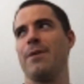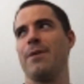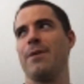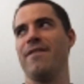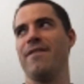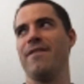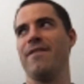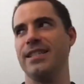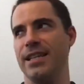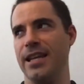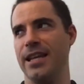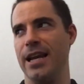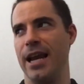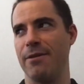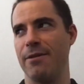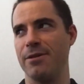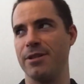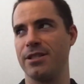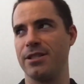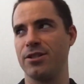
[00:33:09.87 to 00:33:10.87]
visited, I
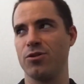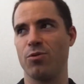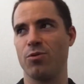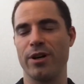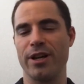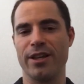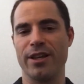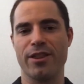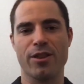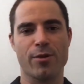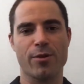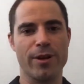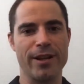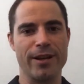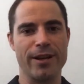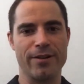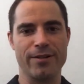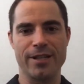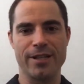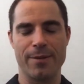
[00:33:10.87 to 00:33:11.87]
was 23
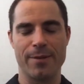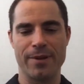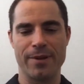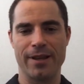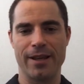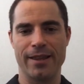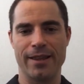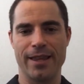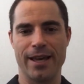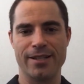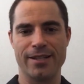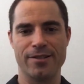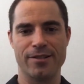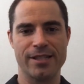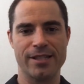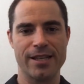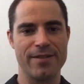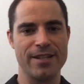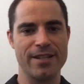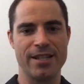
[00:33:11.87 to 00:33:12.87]
or something like that. So
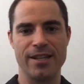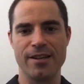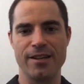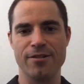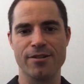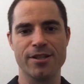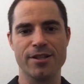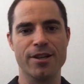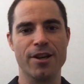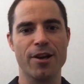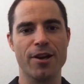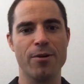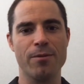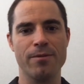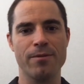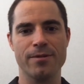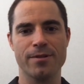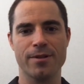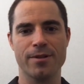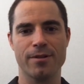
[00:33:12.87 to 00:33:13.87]
17 years ago.
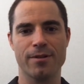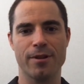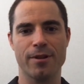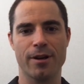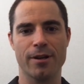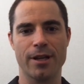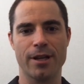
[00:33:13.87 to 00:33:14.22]
So a long time